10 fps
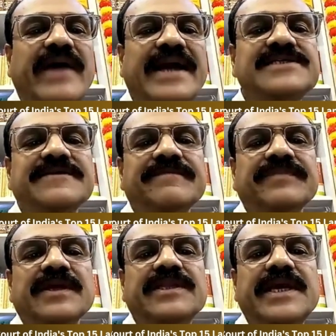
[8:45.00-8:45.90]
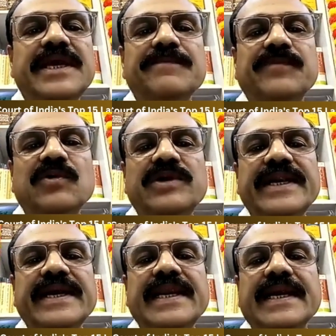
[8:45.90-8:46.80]
Facts: the
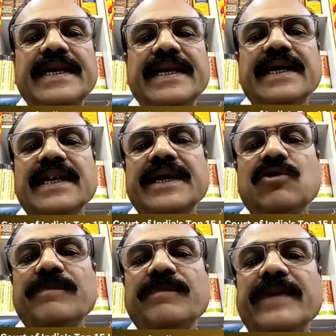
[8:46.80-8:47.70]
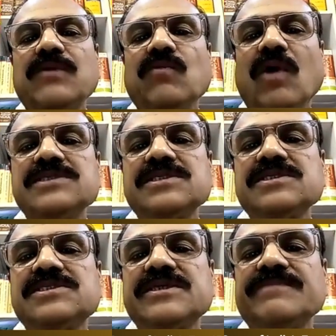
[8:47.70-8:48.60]
imported electrical equipment was
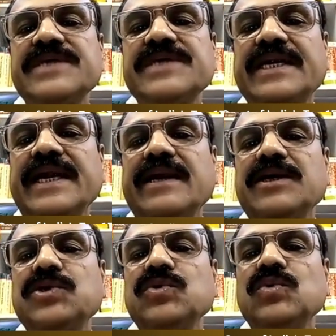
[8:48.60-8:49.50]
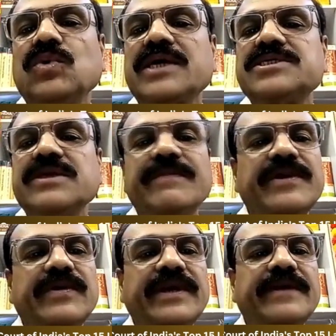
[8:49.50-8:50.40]
subjected to
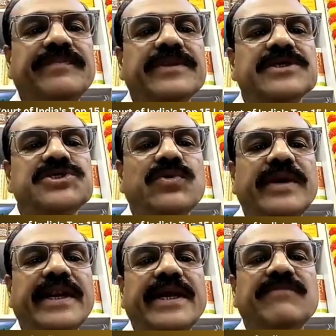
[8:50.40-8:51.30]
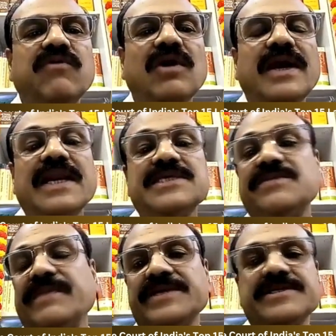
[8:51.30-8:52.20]
custom duty scrutiny for
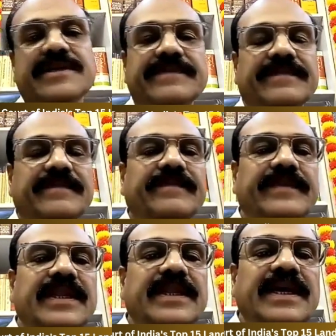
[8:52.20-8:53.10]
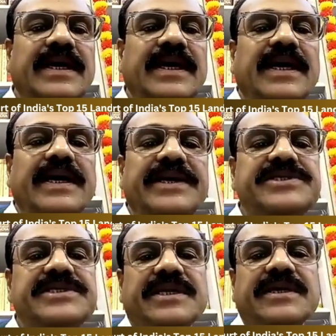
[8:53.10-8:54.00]
classification.
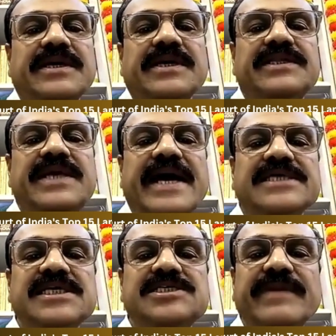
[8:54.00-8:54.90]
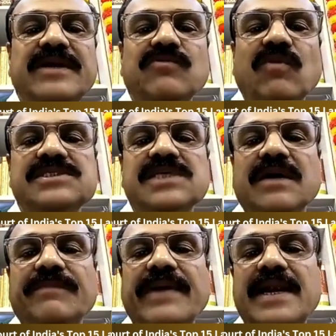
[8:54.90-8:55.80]
Decision: the assessment was
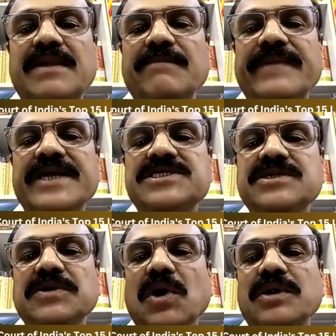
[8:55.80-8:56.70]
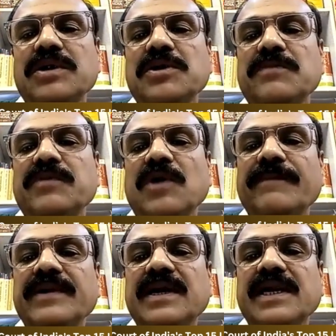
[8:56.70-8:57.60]
upheld based on
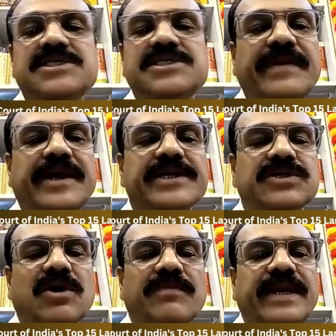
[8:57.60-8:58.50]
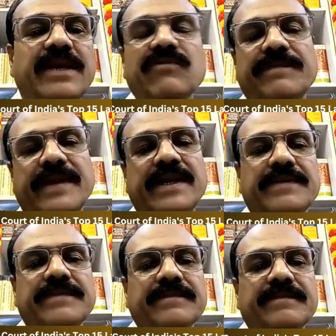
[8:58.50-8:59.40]
proper classification of equipment.